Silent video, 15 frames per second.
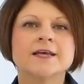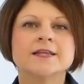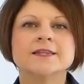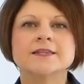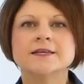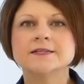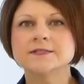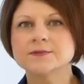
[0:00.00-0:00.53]

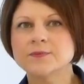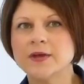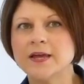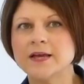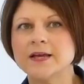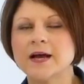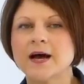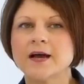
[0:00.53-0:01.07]
This
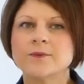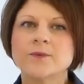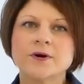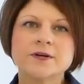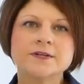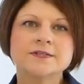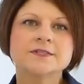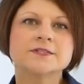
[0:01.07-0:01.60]
week, I
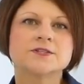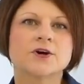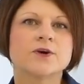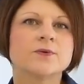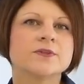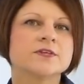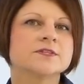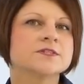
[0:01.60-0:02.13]
wanted to start with a